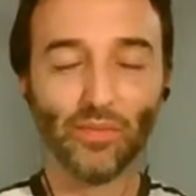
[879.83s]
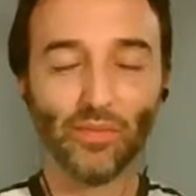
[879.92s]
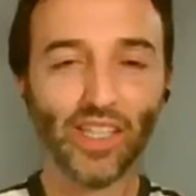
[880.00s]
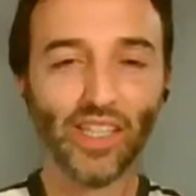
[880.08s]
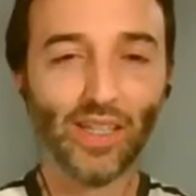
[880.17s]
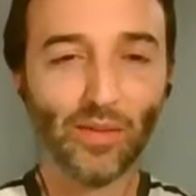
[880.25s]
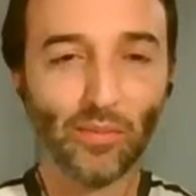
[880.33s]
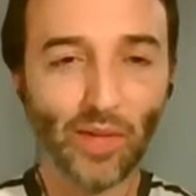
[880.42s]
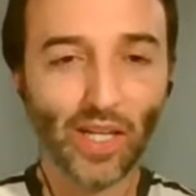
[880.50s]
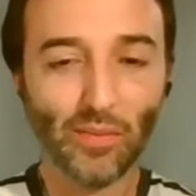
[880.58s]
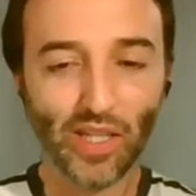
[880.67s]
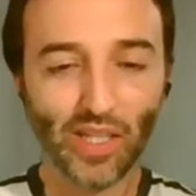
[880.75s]

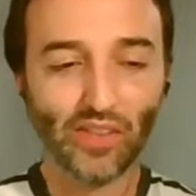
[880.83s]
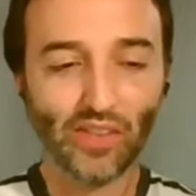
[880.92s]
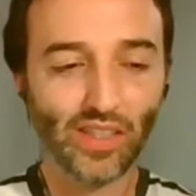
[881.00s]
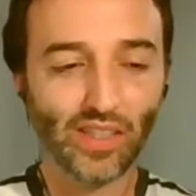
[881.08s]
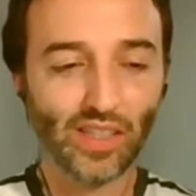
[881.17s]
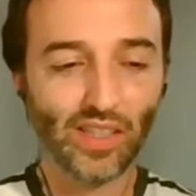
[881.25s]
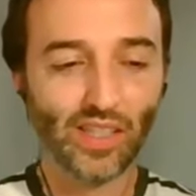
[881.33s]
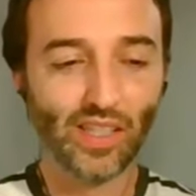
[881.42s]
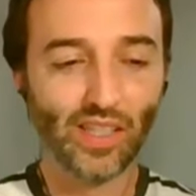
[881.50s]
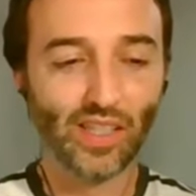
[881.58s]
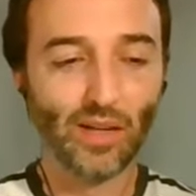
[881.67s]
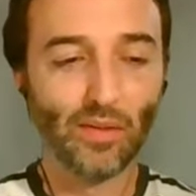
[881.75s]
many things
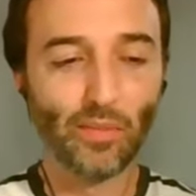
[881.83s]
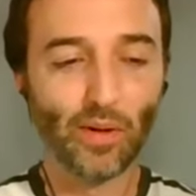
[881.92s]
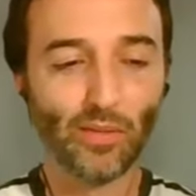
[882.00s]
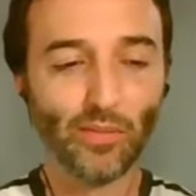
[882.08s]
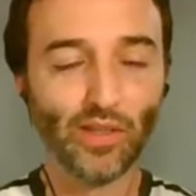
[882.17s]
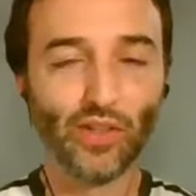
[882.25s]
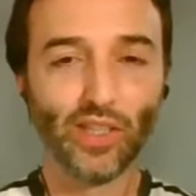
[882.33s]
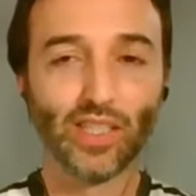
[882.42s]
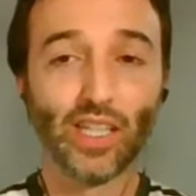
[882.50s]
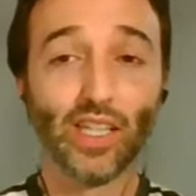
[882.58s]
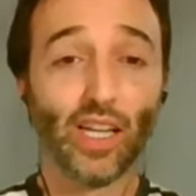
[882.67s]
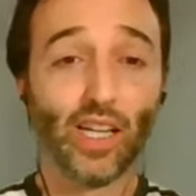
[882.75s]
in parametric
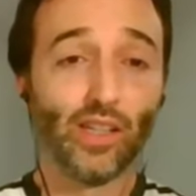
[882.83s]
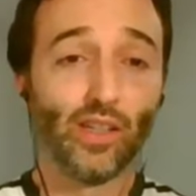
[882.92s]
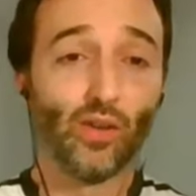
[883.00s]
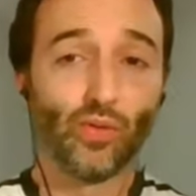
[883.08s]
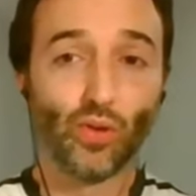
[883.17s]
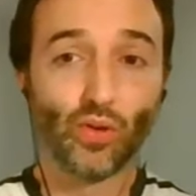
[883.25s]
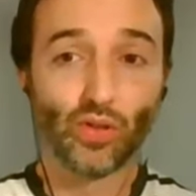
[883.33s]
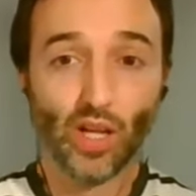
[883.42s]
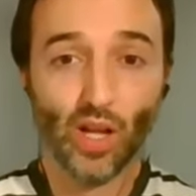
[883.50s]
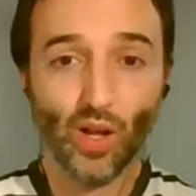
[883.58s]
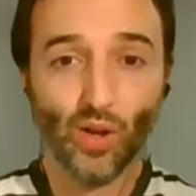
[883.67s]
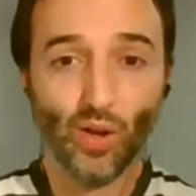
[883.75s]
design, and of course
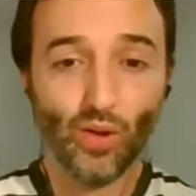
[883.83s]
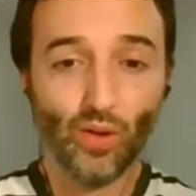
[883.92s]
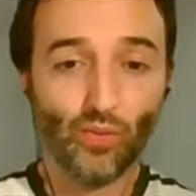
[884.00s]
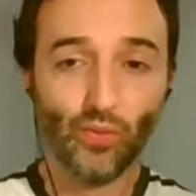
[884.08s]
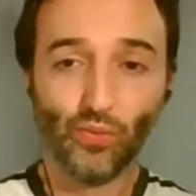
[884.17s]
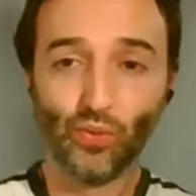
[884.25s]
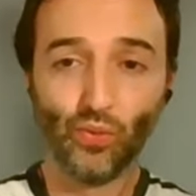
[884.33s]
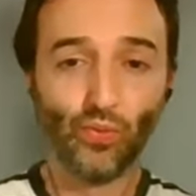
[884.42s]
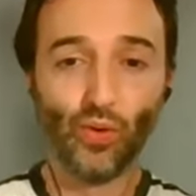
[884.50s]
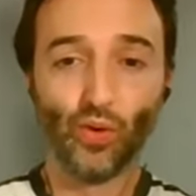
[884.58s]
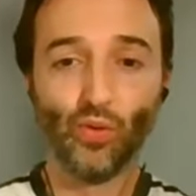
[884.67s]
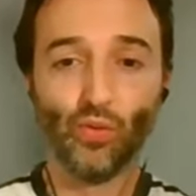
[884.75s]
to
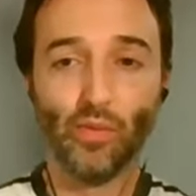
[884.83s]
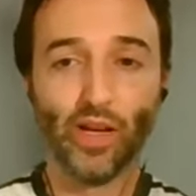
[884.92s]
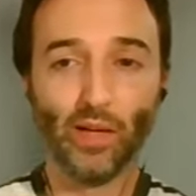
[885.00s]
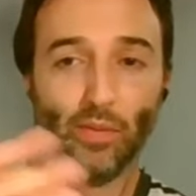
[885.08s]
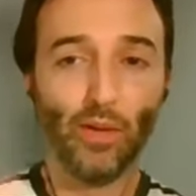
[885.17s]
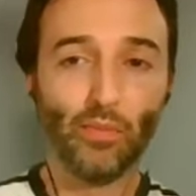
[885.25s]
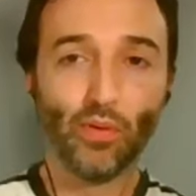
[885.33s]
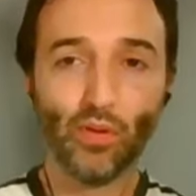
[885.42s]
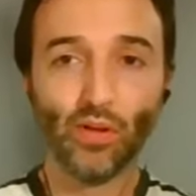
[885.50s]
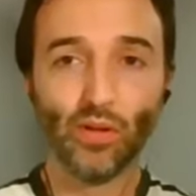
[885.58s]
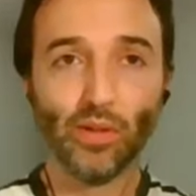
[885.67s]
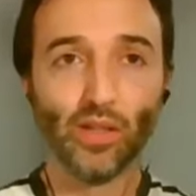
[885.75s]
follow many
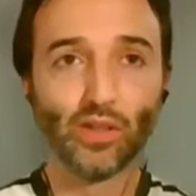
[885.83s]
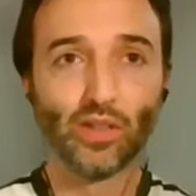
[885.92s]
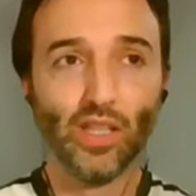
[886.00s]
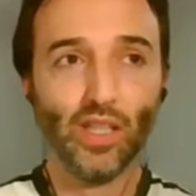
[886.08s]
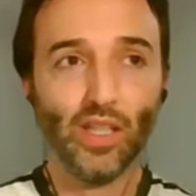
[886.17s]
people, because